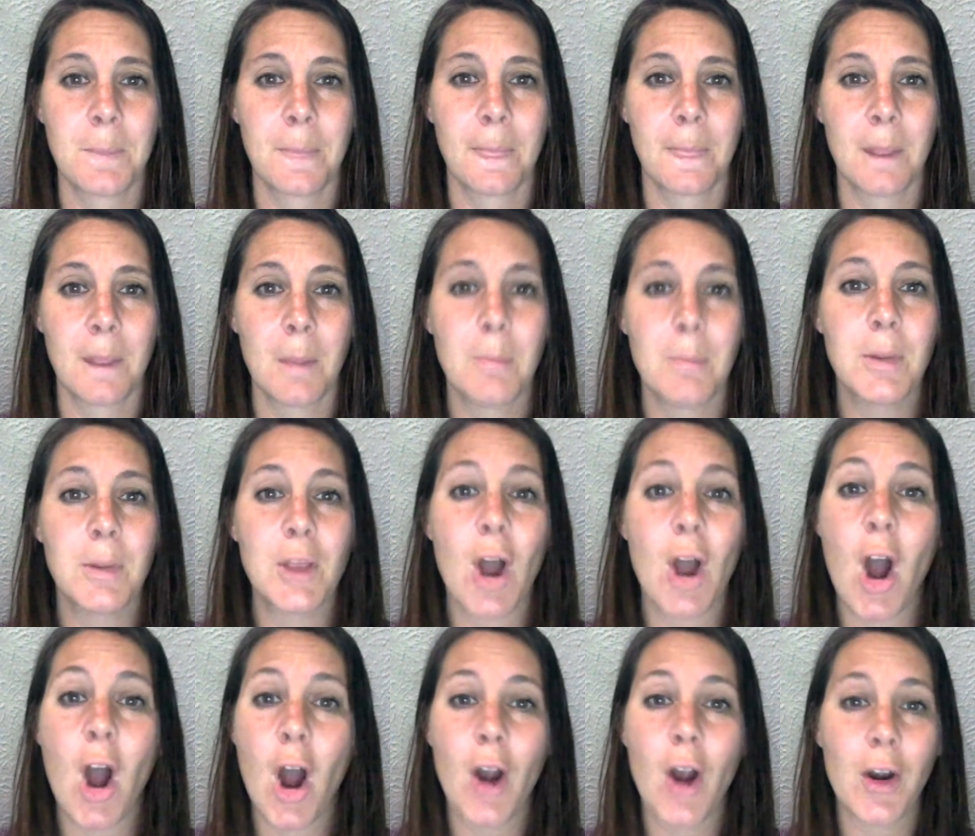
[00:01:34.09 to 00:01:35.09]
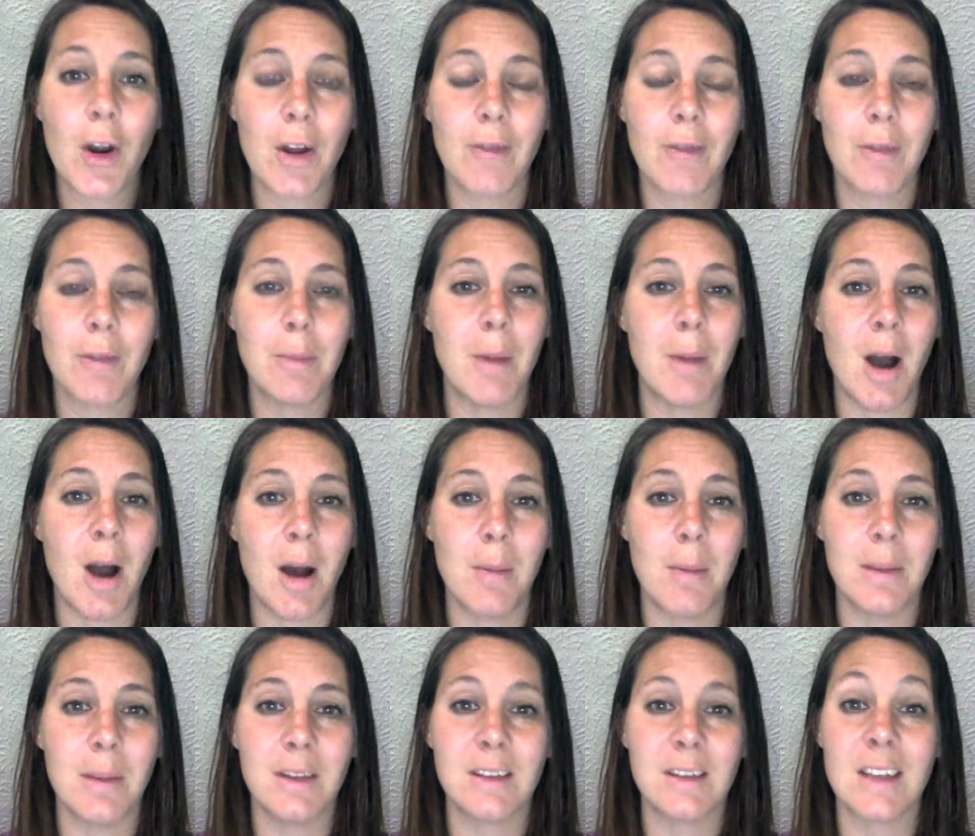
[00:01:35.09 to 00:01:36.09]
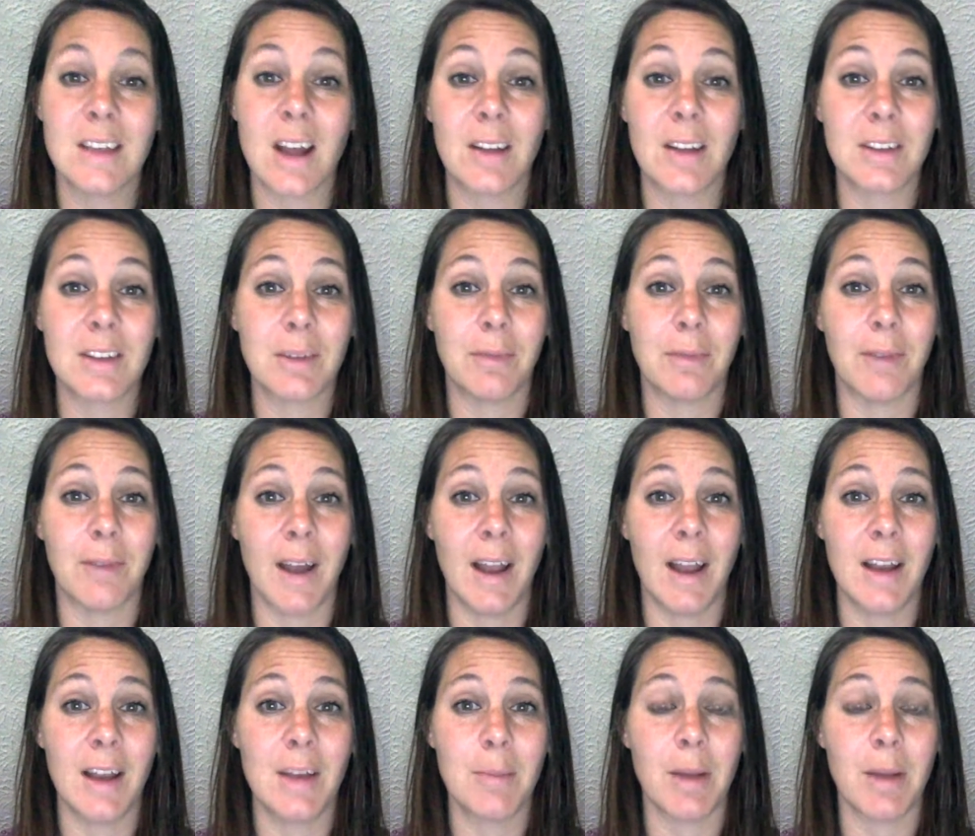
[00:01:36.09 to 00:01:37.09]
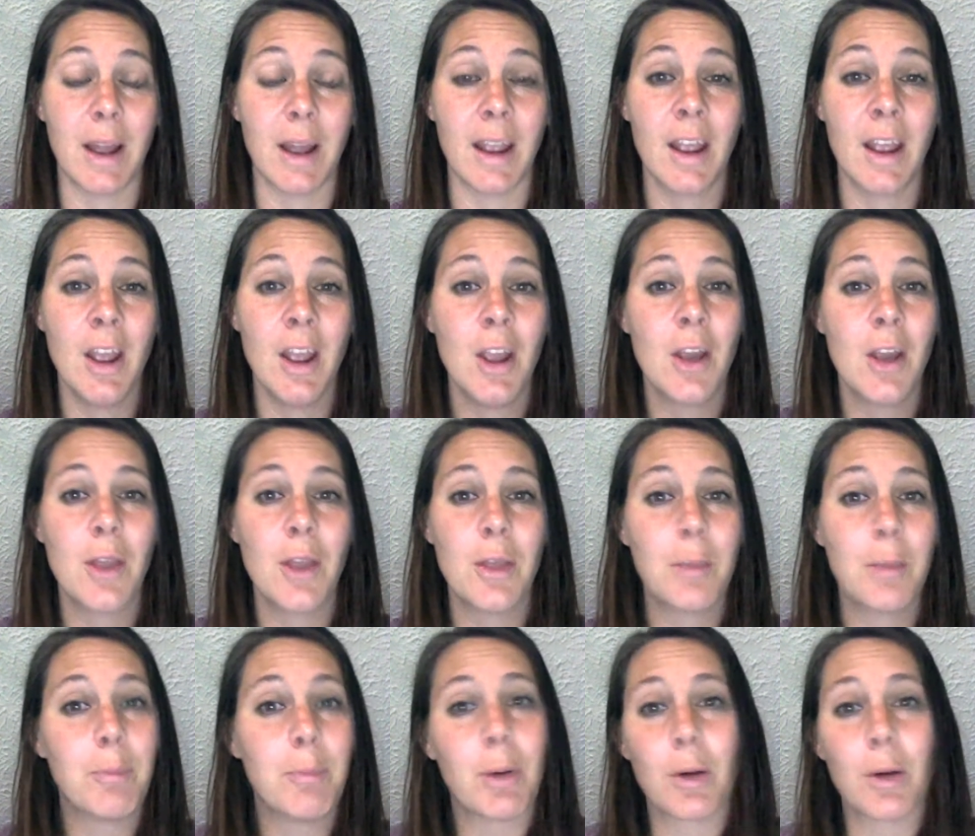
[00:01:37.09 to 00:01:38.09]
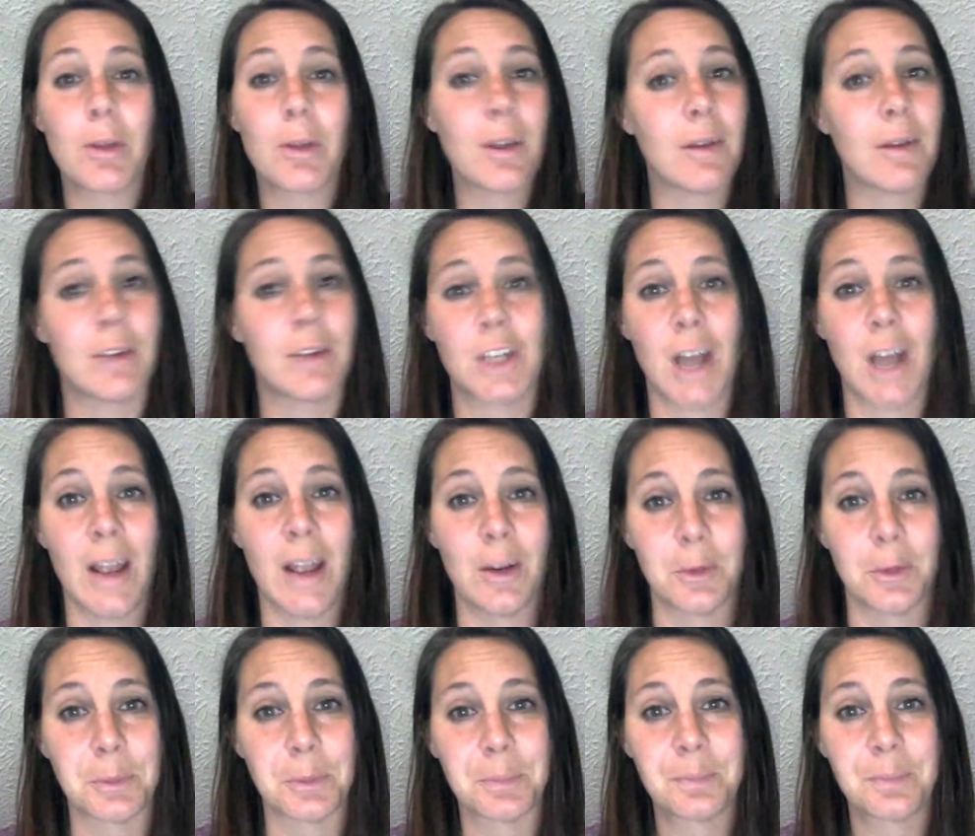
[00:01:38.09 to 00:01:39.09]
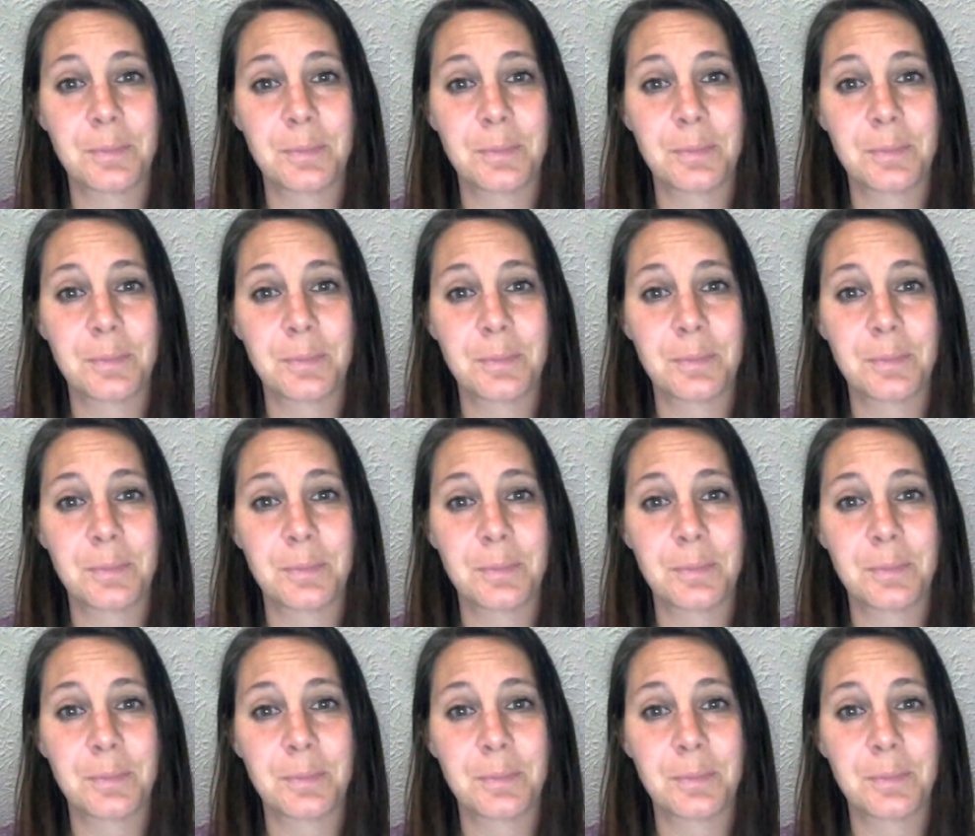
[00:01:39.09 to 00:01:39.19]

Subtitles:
But the heart of a mom is not defined by the birth of a child.